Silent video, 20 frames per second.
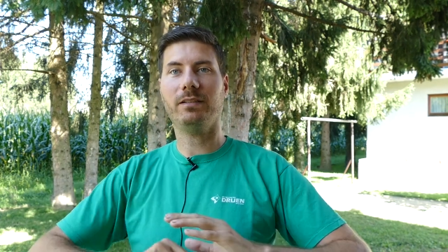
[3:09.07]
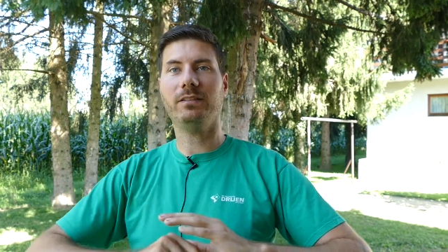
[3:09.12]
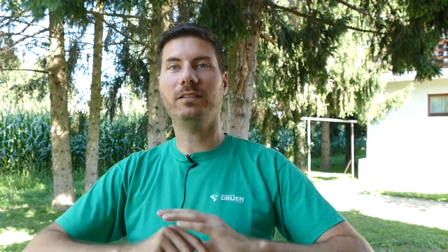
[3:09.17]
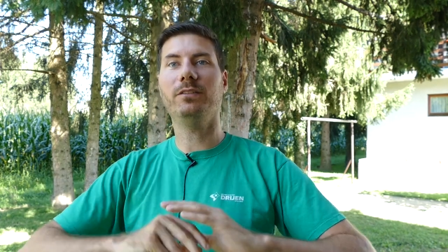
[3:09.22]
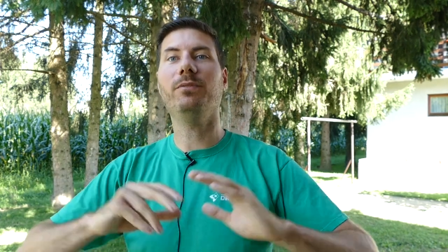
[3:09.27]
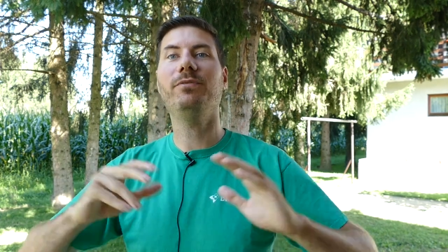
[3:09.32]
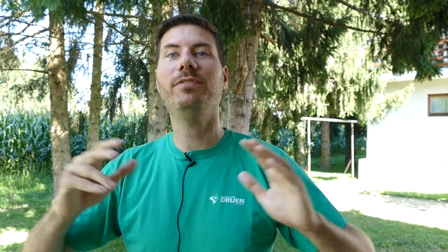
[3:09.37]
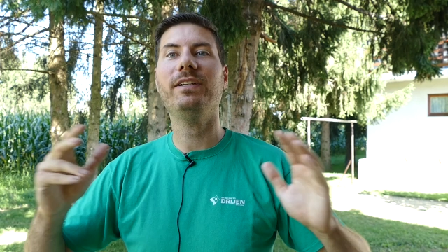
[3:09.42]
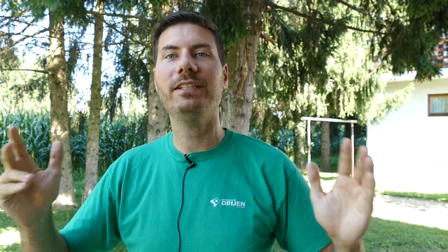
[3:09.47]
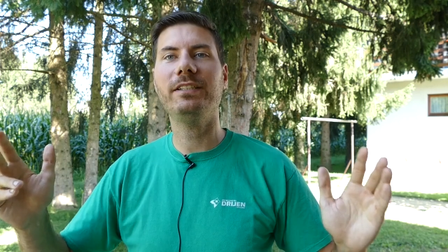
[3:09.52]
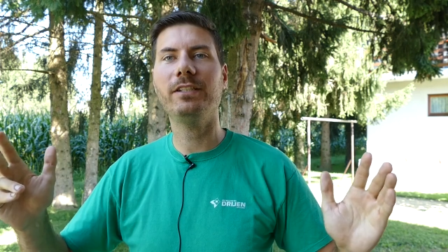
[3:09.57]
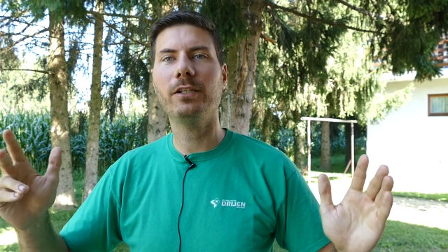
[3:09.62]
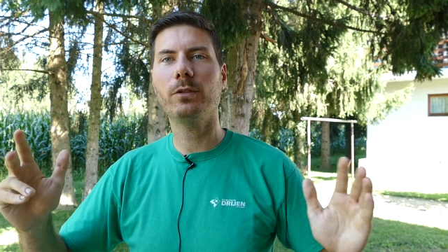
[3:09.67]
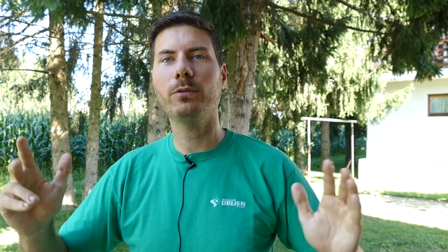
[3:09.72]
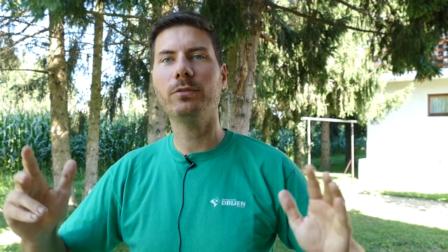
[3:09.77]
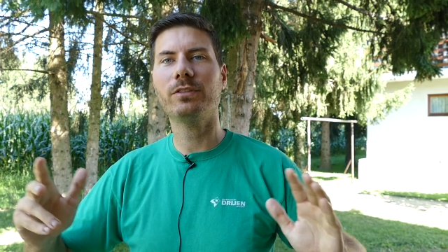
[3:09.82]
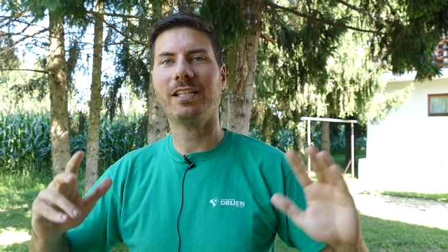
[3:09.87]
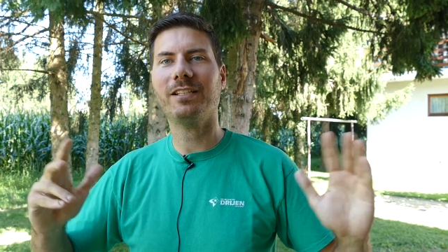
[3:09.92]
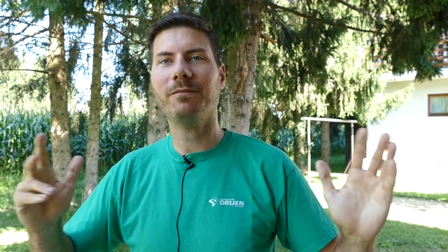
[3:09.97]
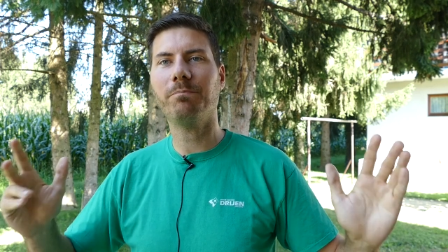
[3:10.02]
the
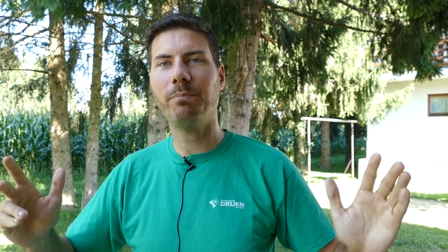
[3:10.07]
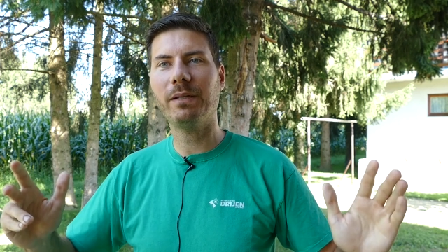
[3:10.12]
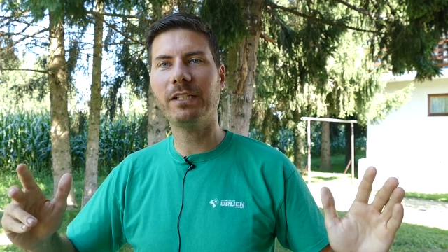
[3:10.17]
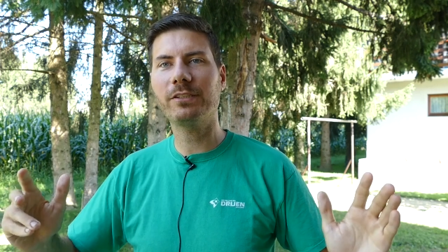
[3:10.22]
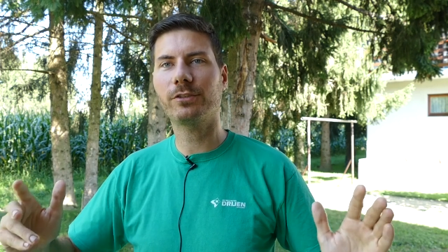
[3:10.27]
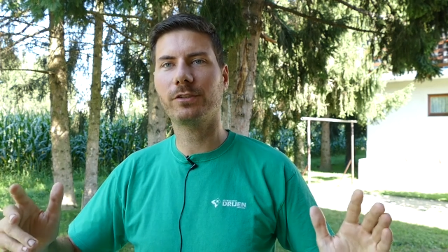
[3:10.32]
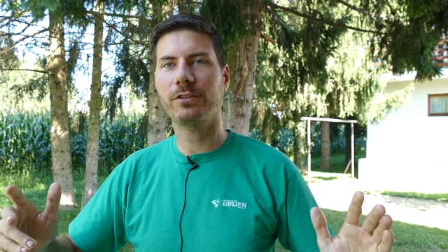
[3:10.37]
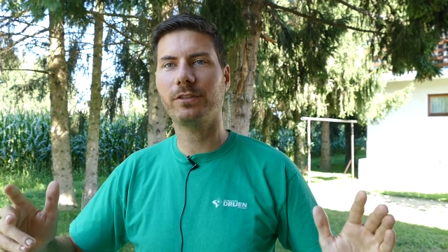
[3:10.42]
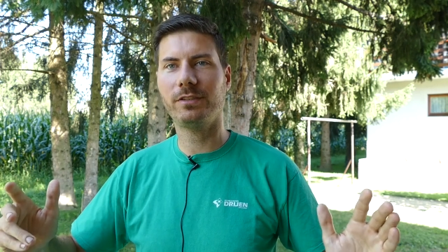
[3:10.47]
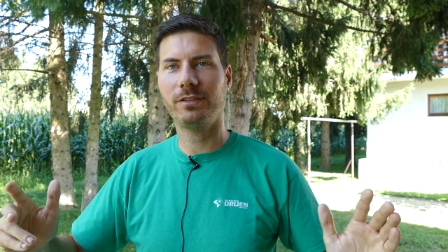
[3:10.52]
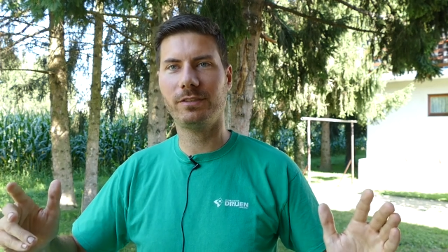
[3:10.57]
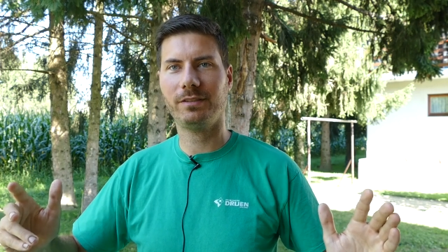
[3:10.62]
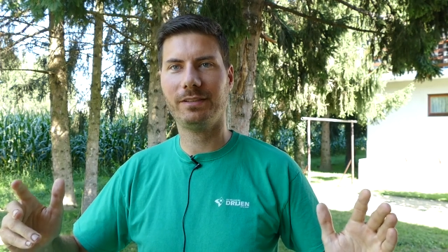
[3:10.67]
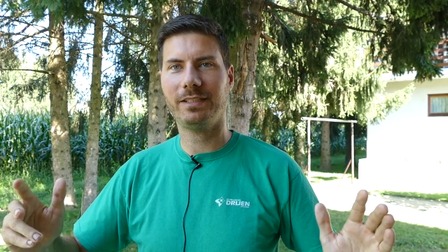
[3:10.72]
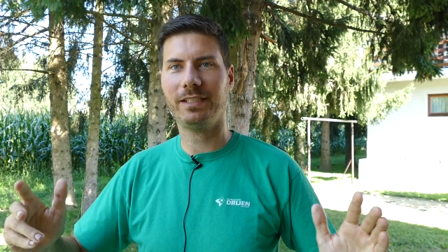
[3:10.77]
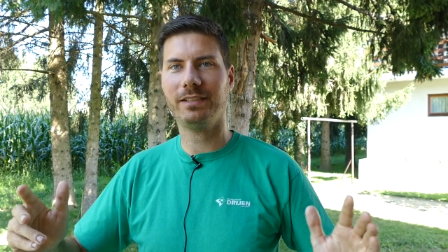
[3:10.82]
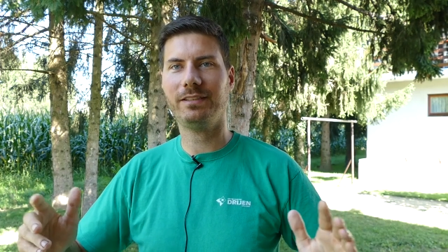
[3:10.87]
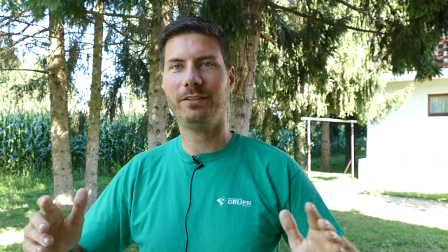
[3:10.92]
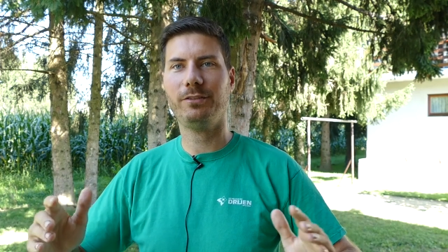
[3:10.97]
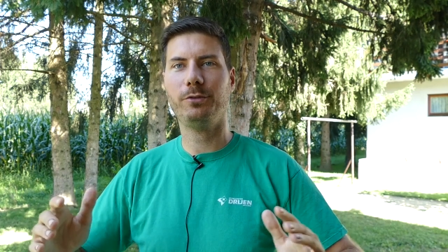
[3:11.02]
videos and pictures
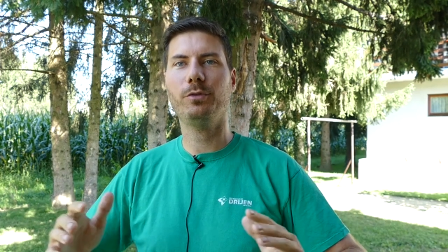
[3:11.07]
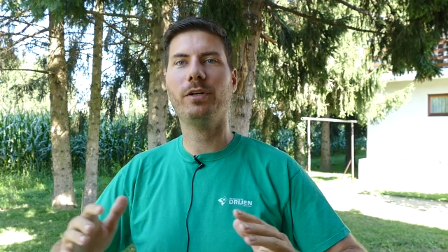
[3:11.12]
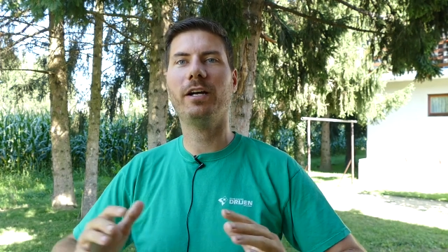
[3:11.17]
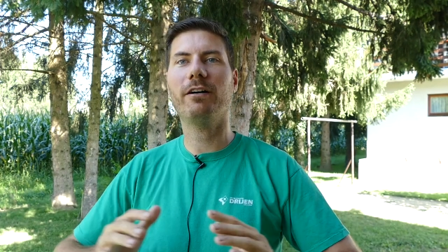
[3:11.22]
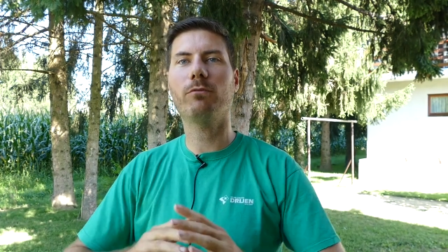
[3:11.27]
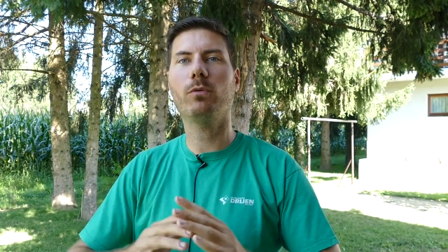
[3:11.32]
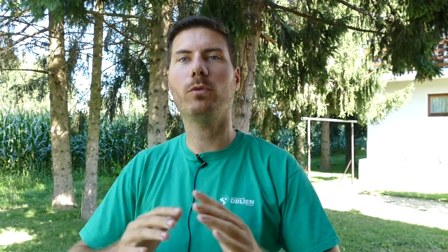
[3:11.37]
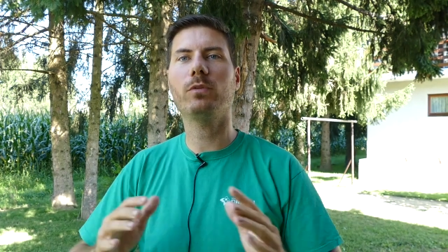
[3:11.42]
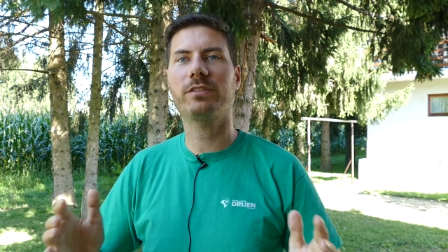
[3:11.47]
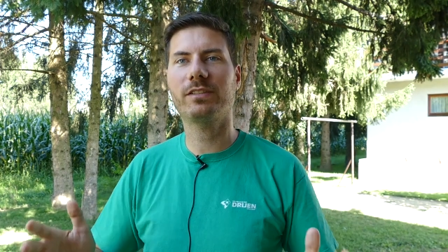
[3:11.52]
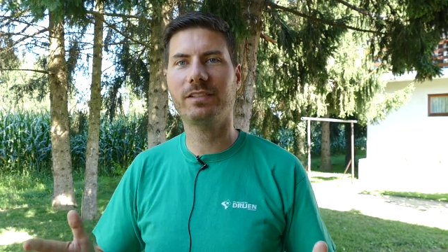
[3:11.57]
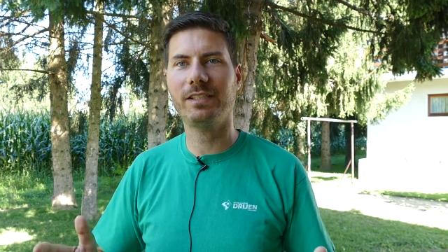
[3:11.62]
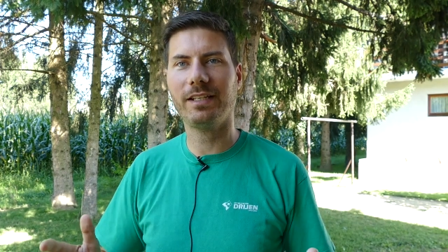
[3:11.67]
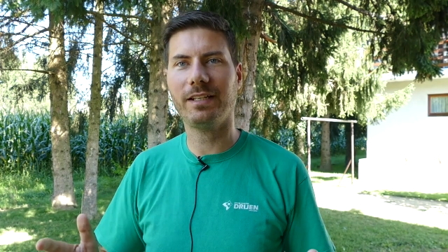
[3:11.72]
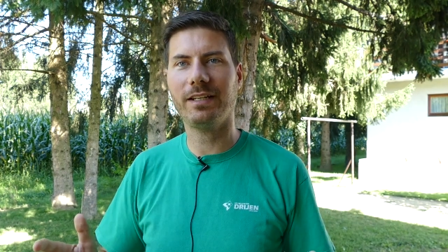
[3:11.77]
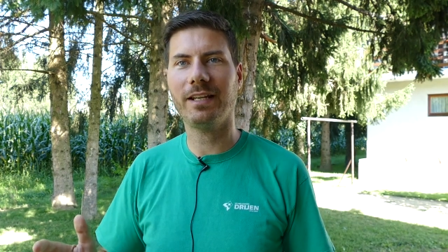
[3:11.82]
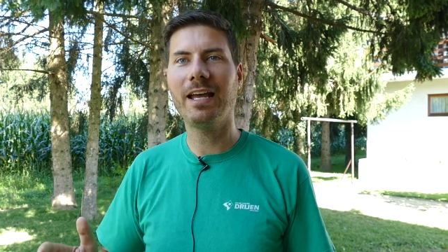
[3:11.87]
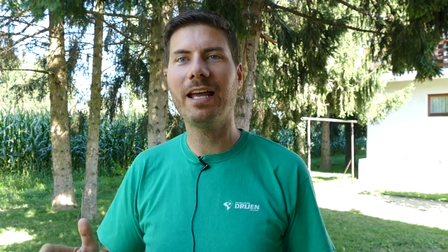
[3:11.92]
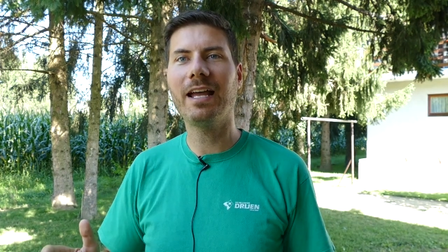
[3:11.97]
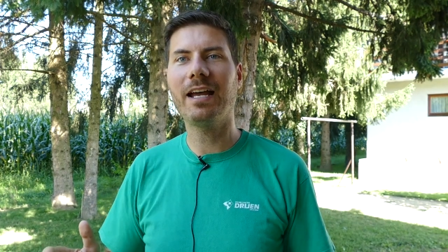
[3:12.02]
that you have all seen